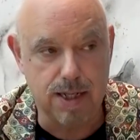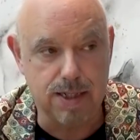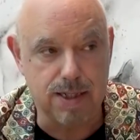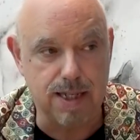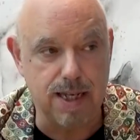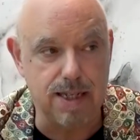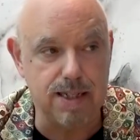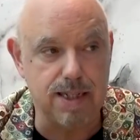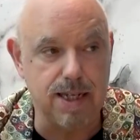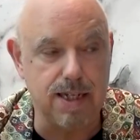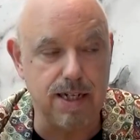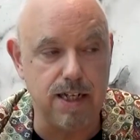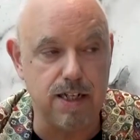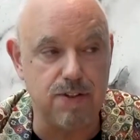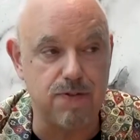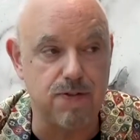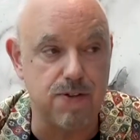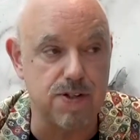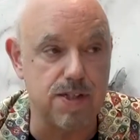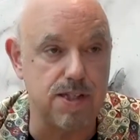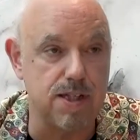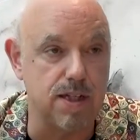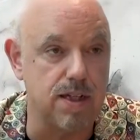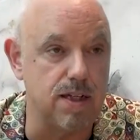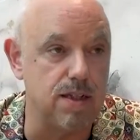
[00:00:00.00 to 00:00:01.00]
Then they need
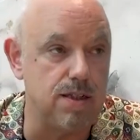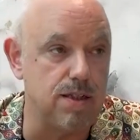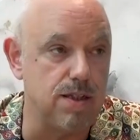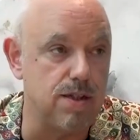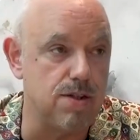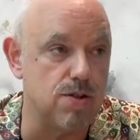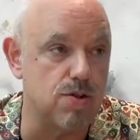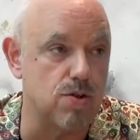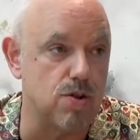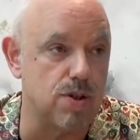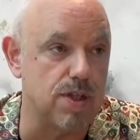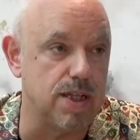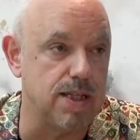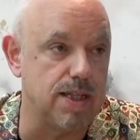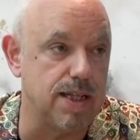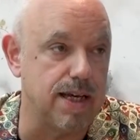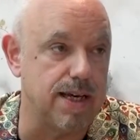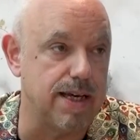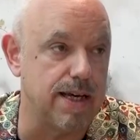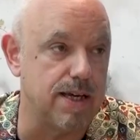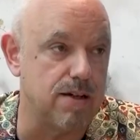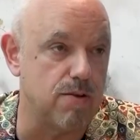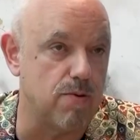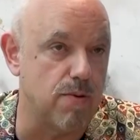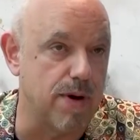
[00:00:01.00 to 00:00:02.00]
facilities so that they
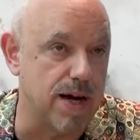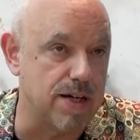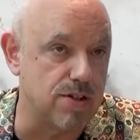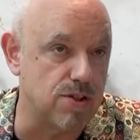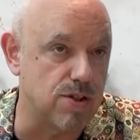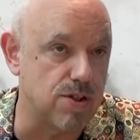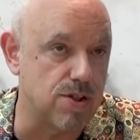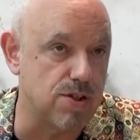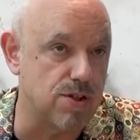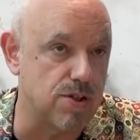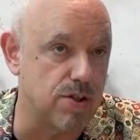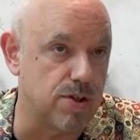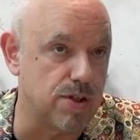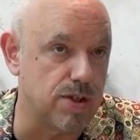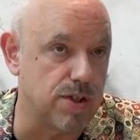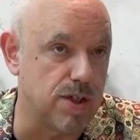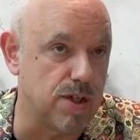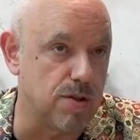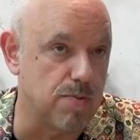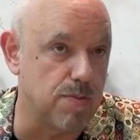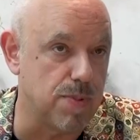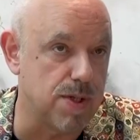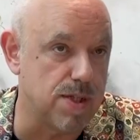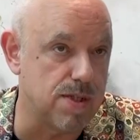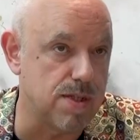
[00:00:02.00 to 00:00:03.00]
can register
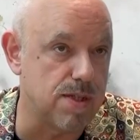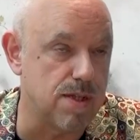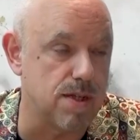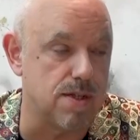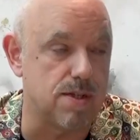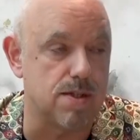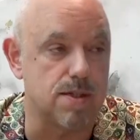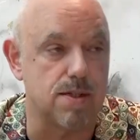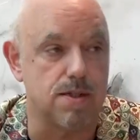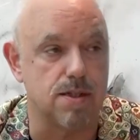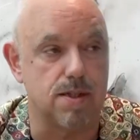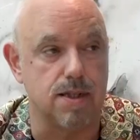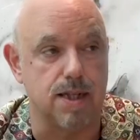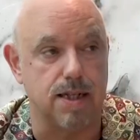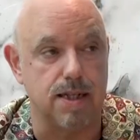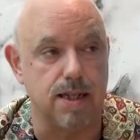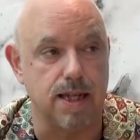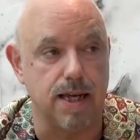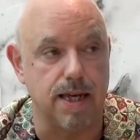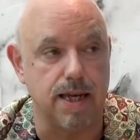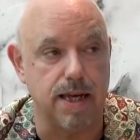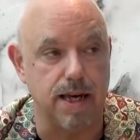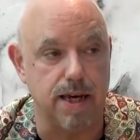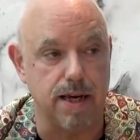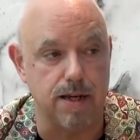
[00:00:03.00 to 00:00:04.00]
their business, that
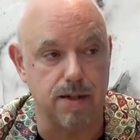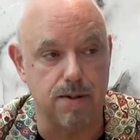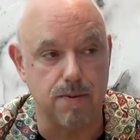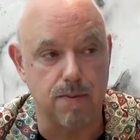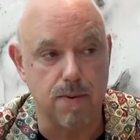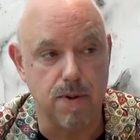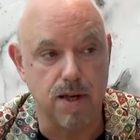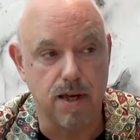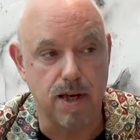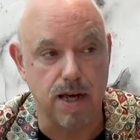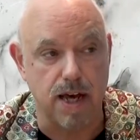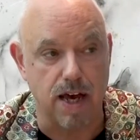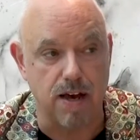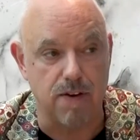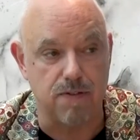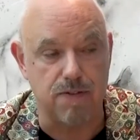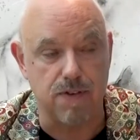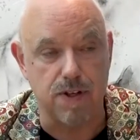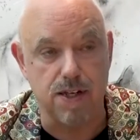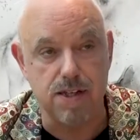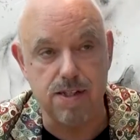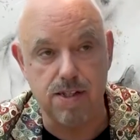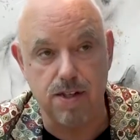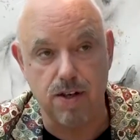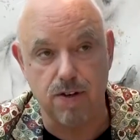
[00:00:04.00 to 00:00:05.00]
they can have
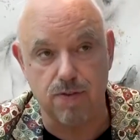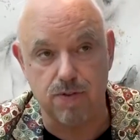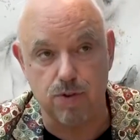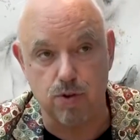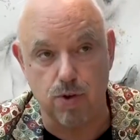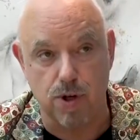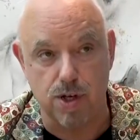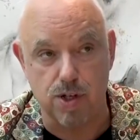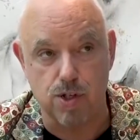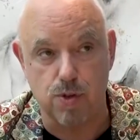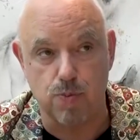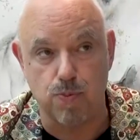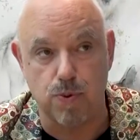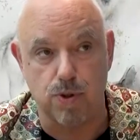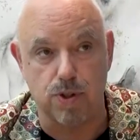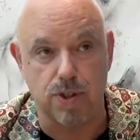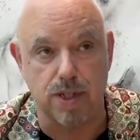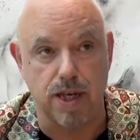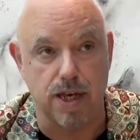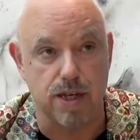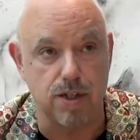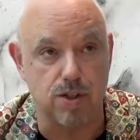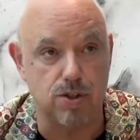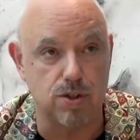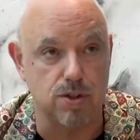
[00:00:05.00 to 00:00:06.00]
easy of
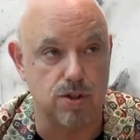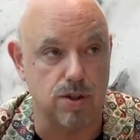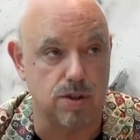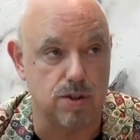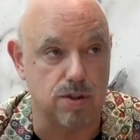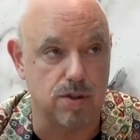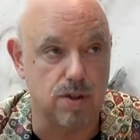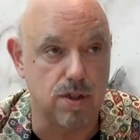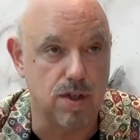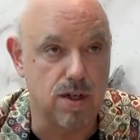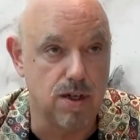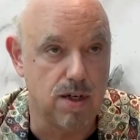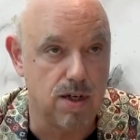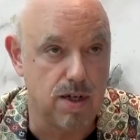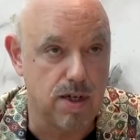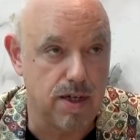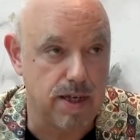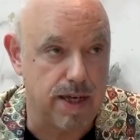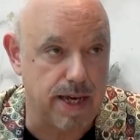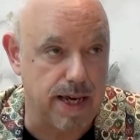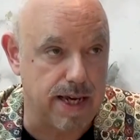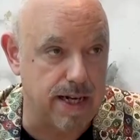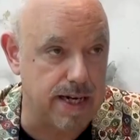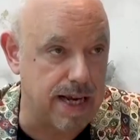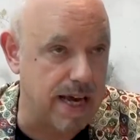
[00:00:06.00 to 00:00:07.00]
transportation
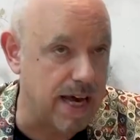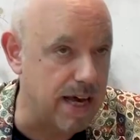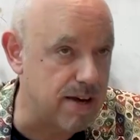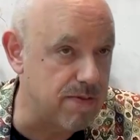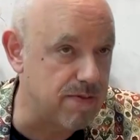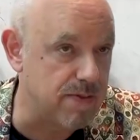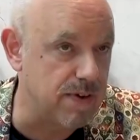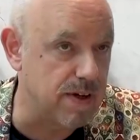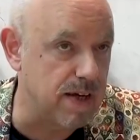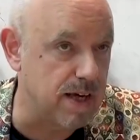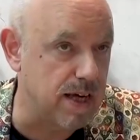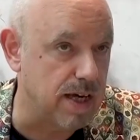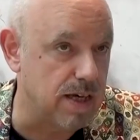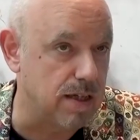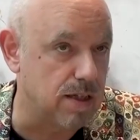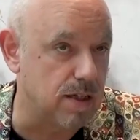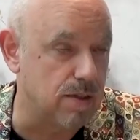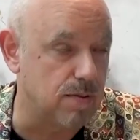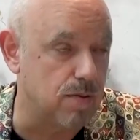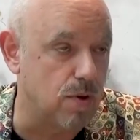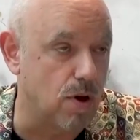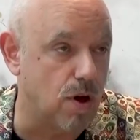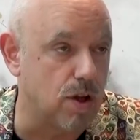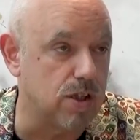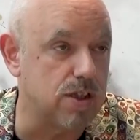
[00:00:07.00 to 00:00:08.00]
and have
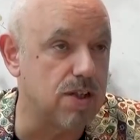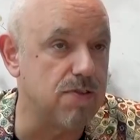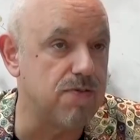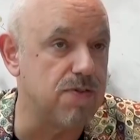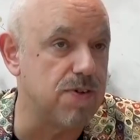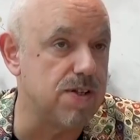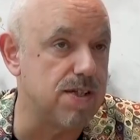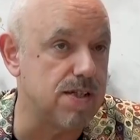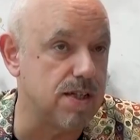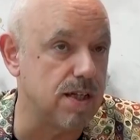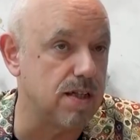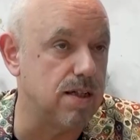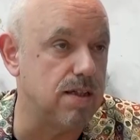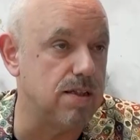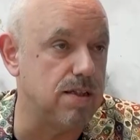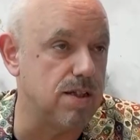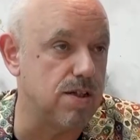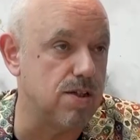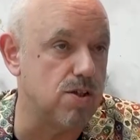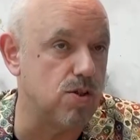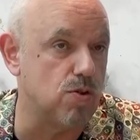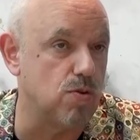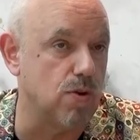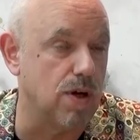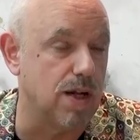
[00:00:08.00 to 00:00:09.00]
all the
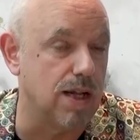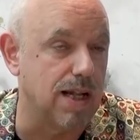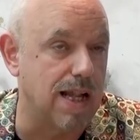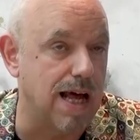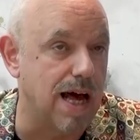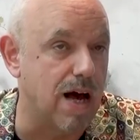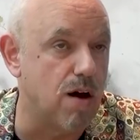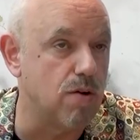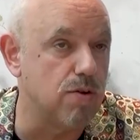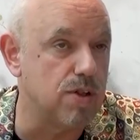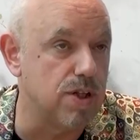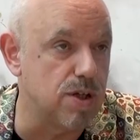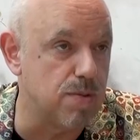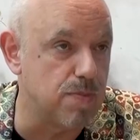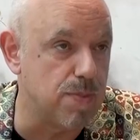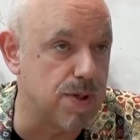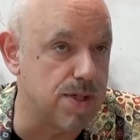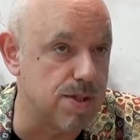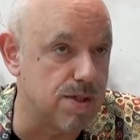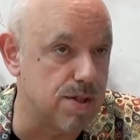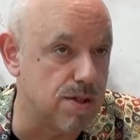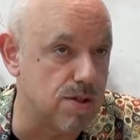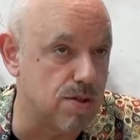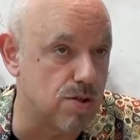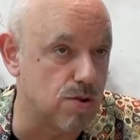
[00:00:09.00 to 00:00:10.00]
facilities to allow their
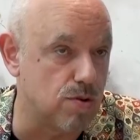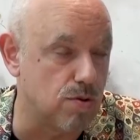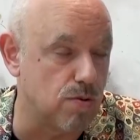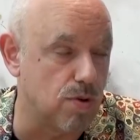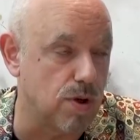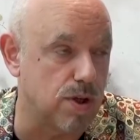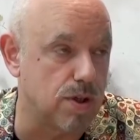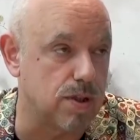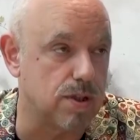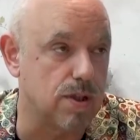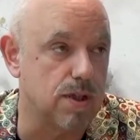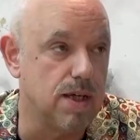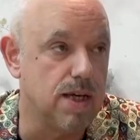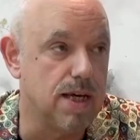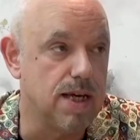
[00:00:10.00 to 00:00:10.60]
business to work.